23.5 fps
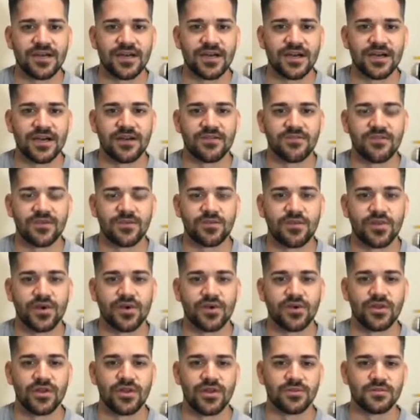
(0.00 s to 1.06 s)
uh, from
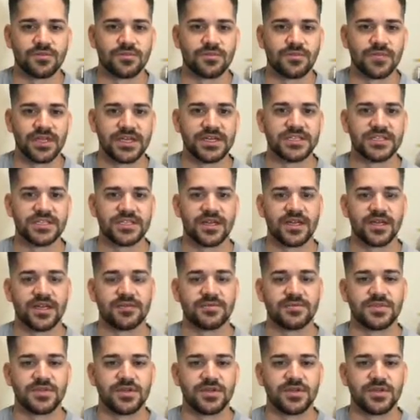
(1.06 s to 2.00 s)
birth that was placed on him.